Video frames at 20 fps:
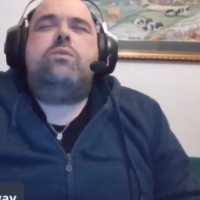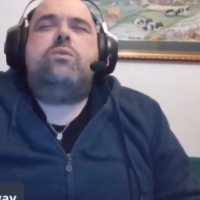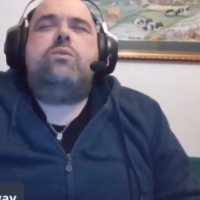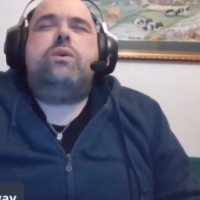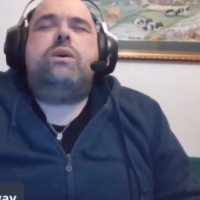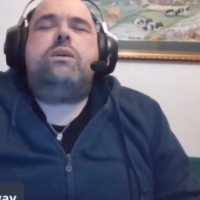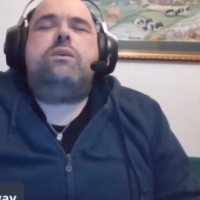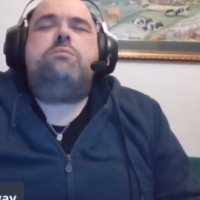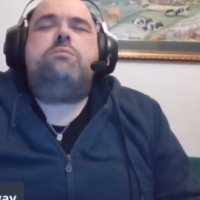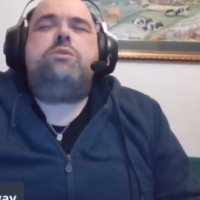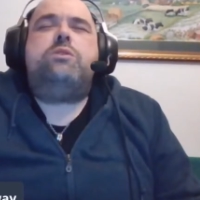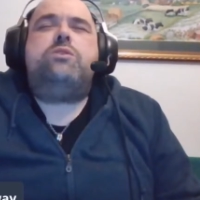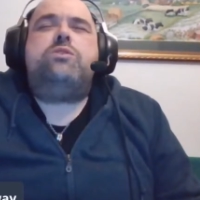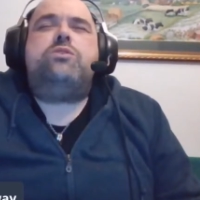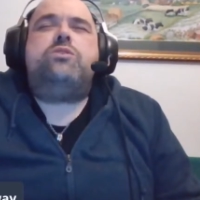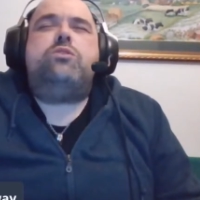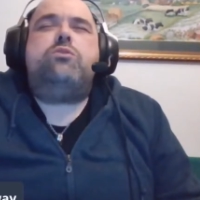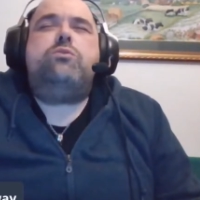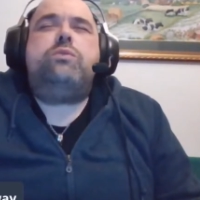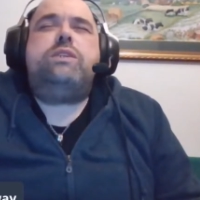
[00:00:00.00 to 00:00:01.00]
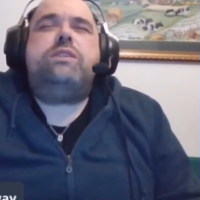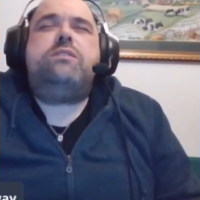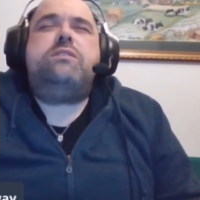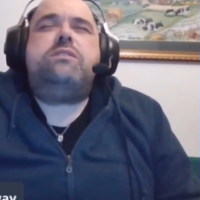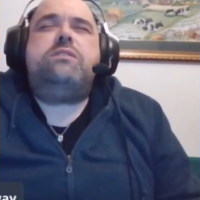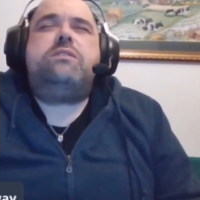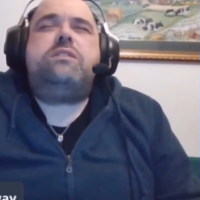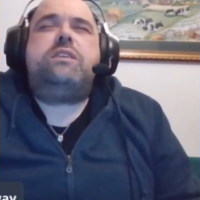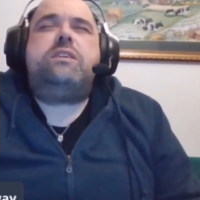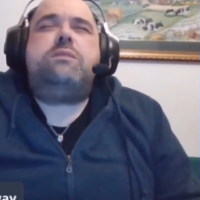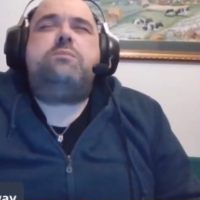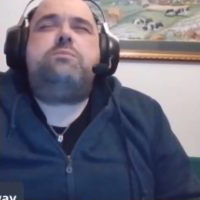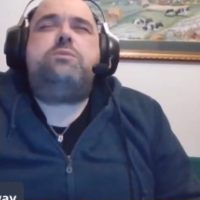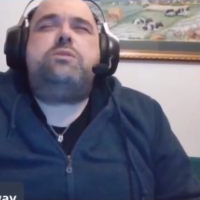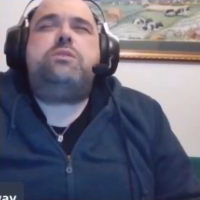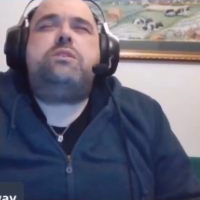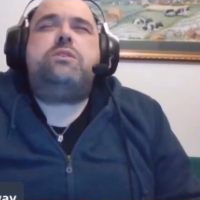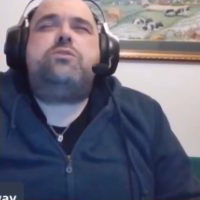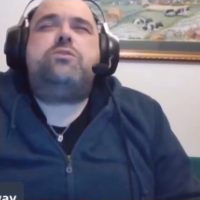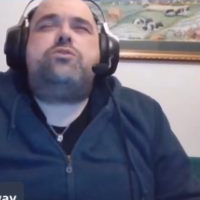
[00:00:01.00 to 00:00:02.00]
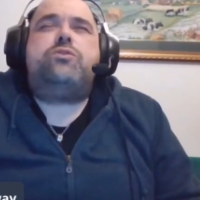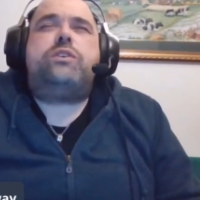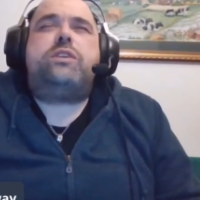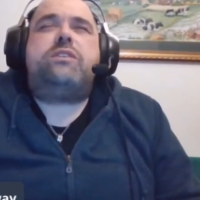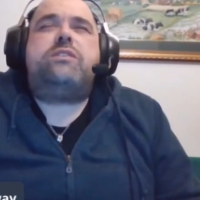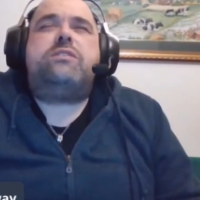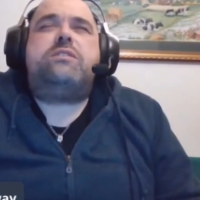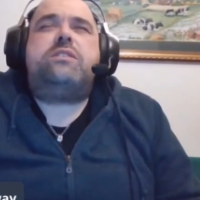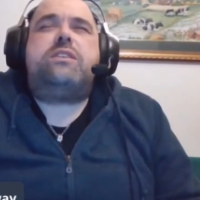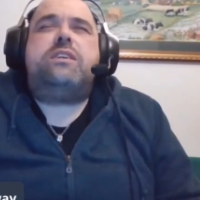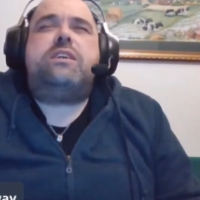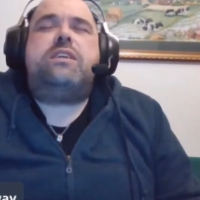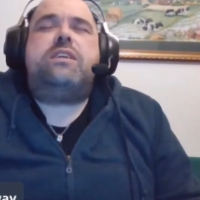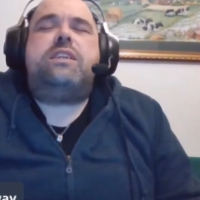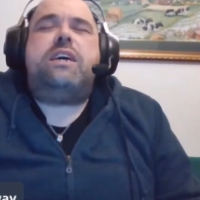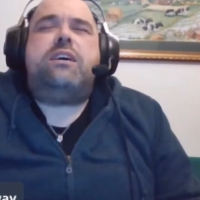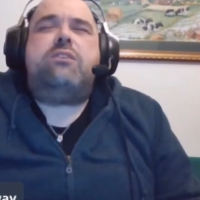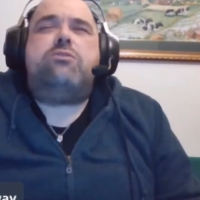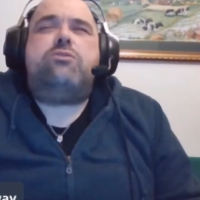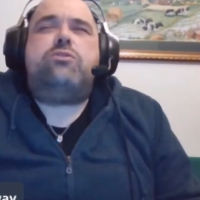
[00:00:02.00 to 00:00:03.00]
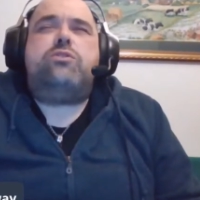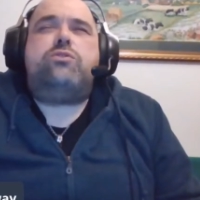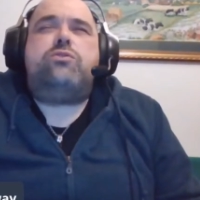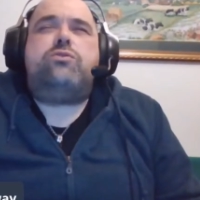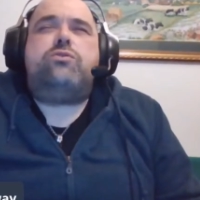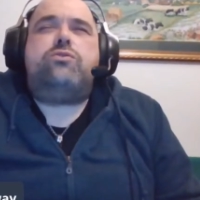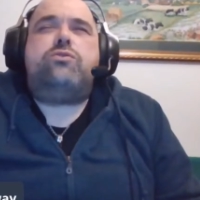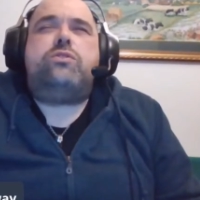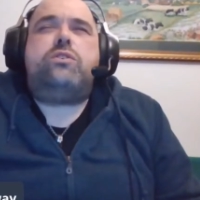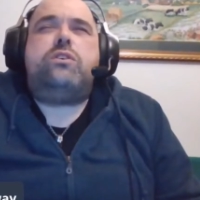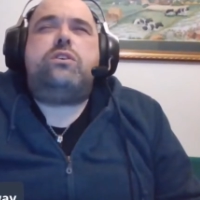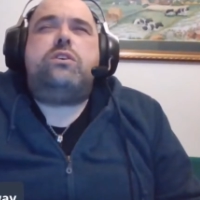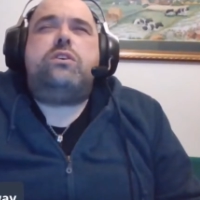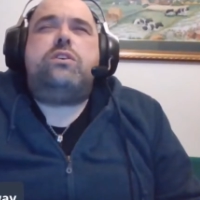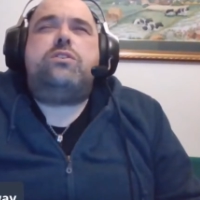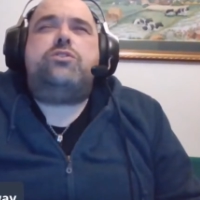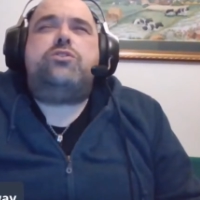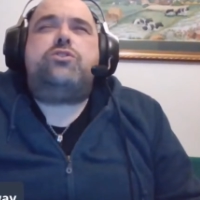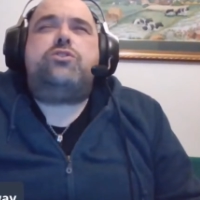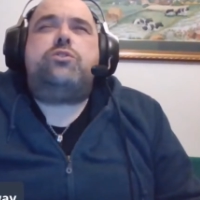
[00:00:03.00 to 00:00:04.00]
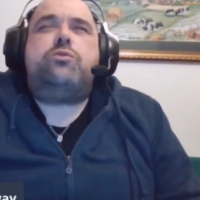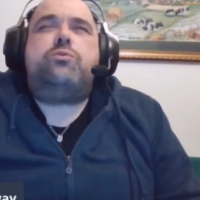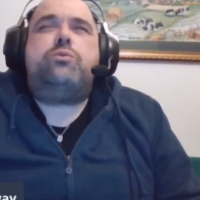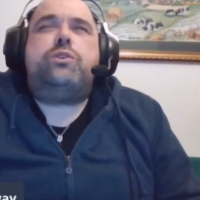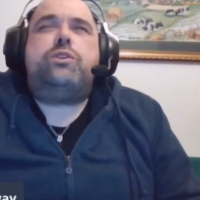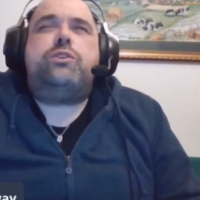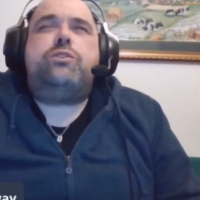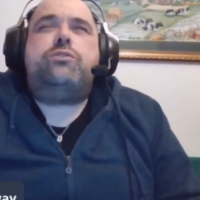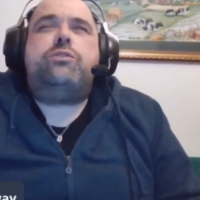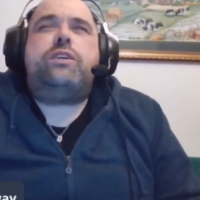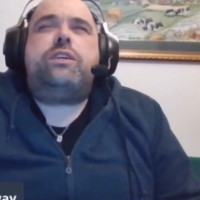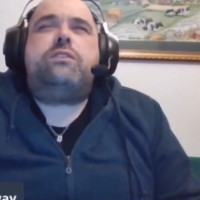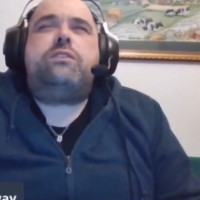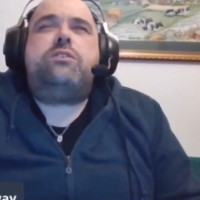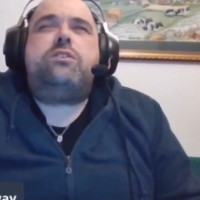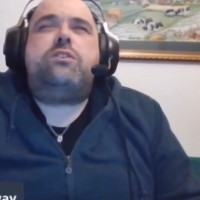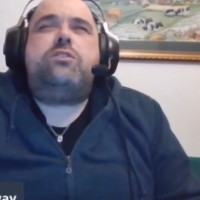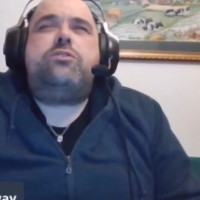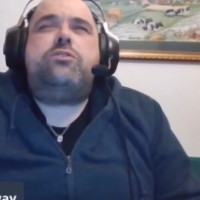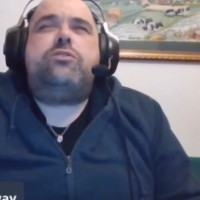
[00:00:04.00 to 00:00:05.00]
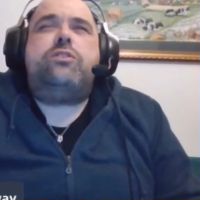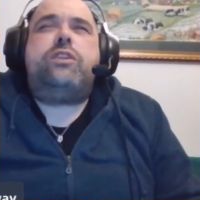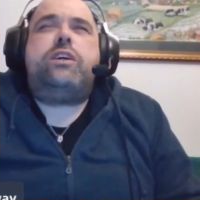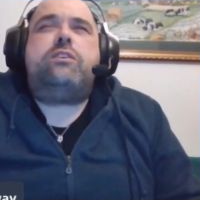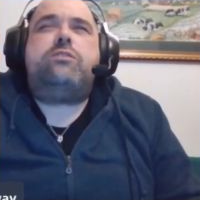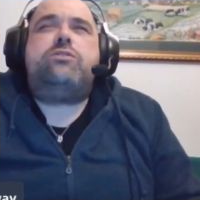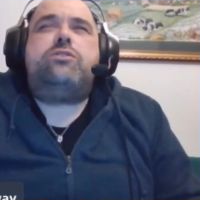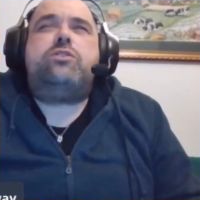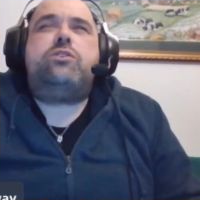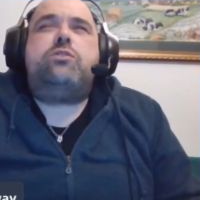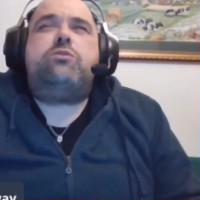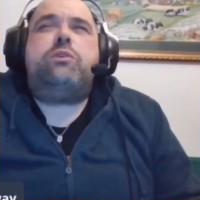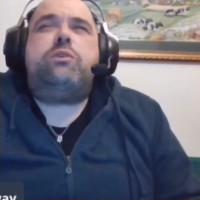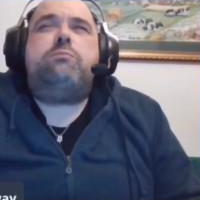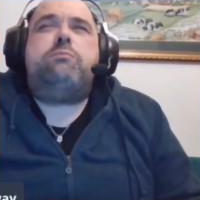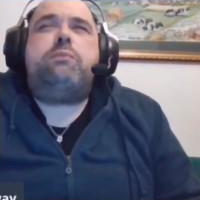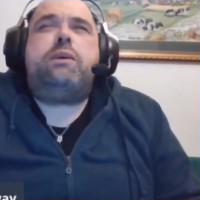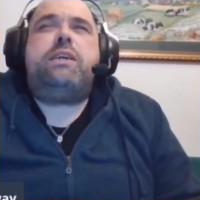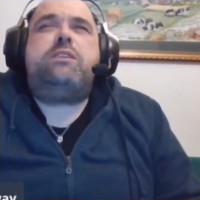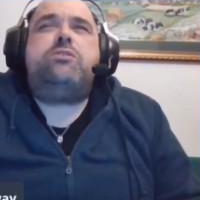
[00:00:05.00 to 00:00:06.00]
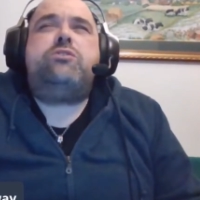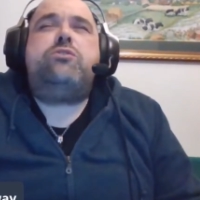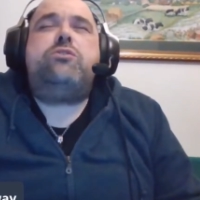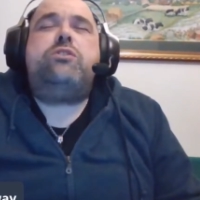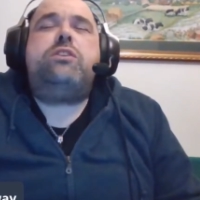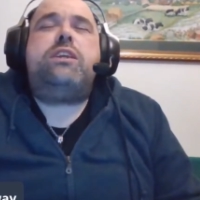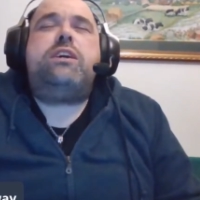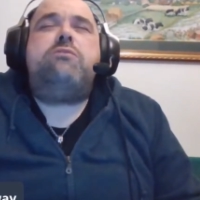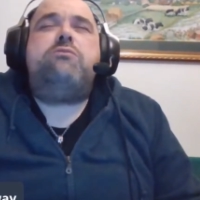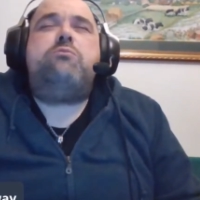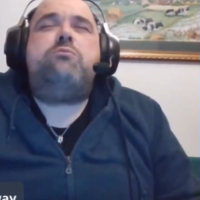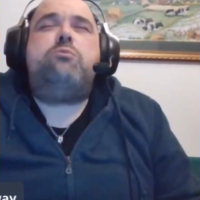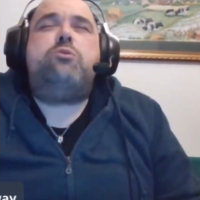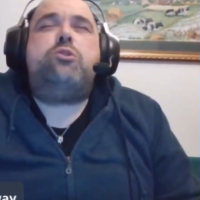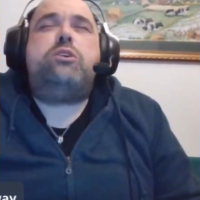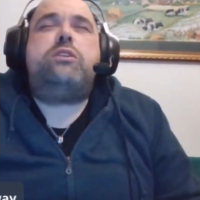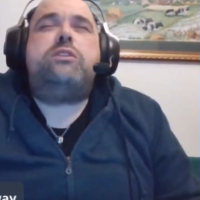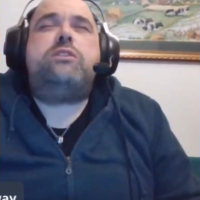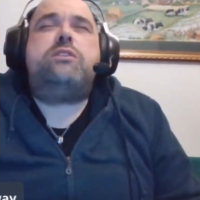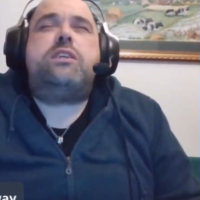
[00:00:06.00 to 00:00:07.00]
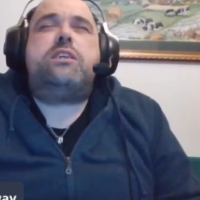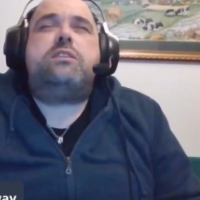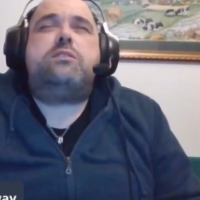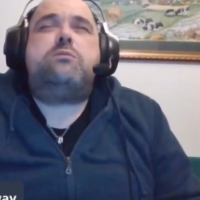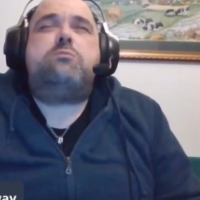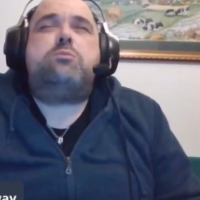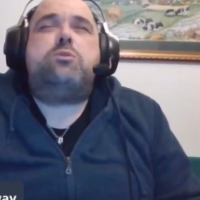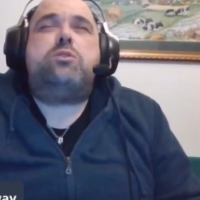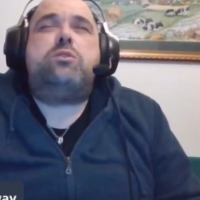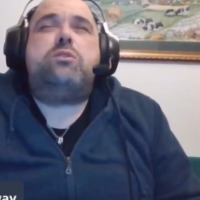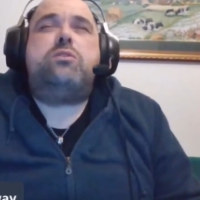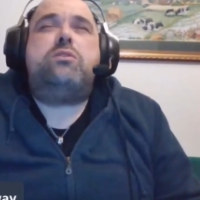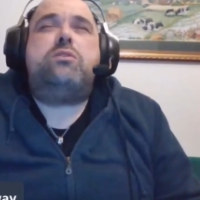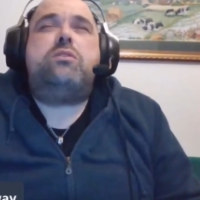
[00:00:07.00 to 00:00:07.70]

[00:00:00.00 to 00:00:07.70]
Welcome to Zoe's Tips, Tricks, and How-Tos, the show where you get to learn how Zoe makes her life more accessible.